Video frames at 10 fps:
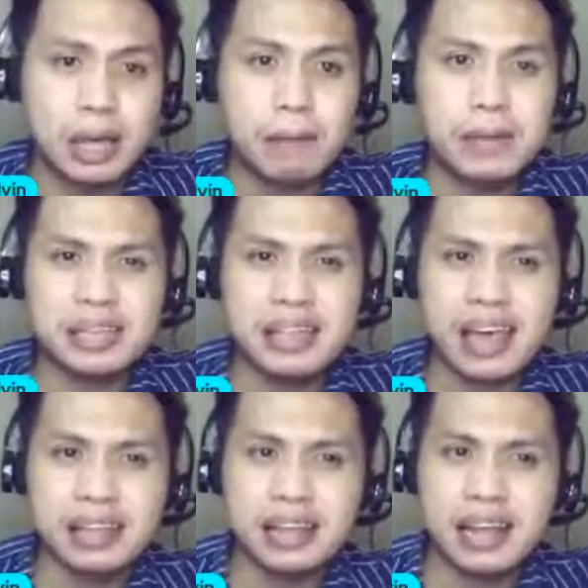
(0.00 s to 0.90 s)
But
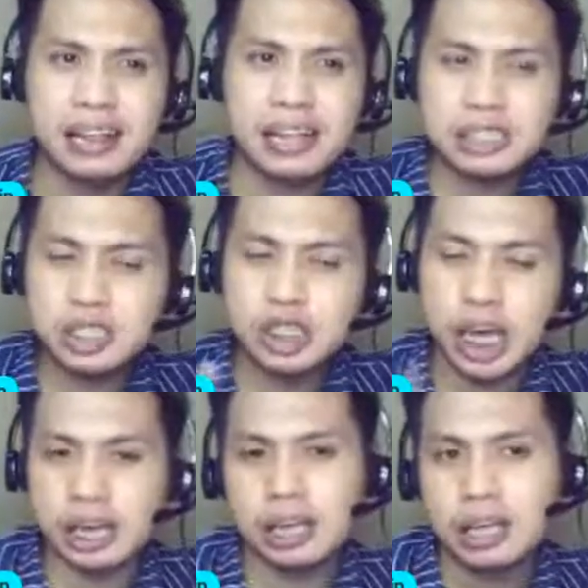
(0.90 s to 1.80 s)
then, let's
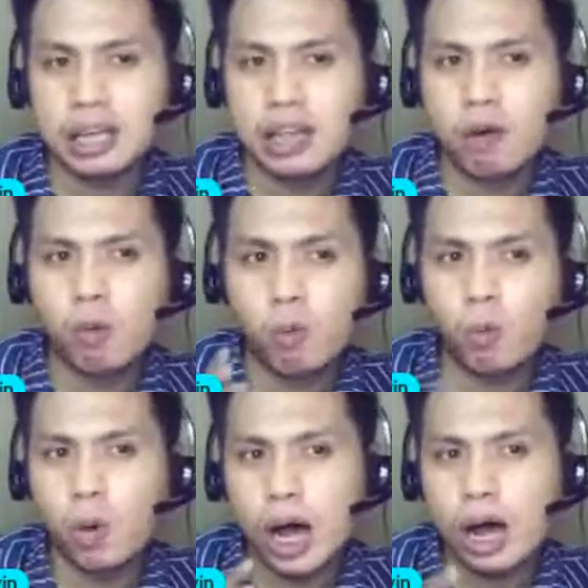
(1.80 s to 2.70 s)
check
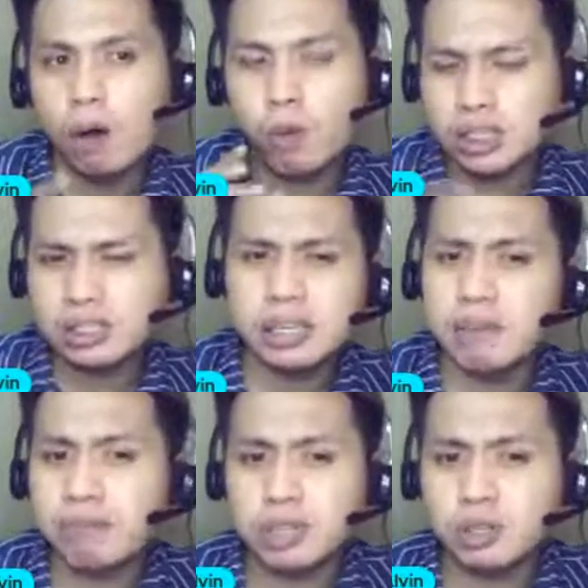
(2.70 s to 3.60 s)
what's the
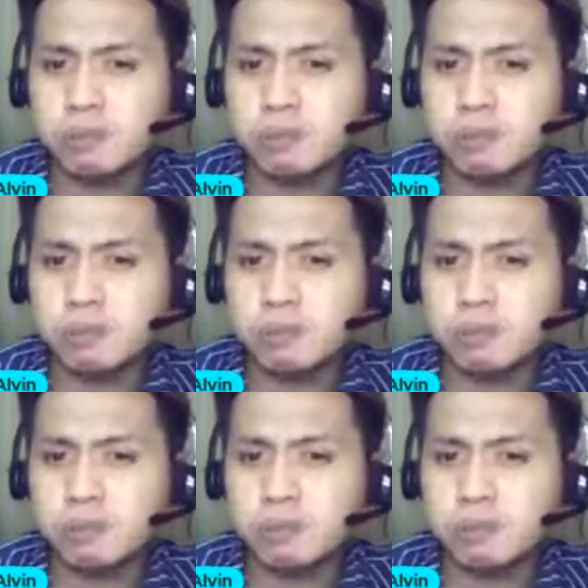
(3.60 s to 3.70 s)
difference of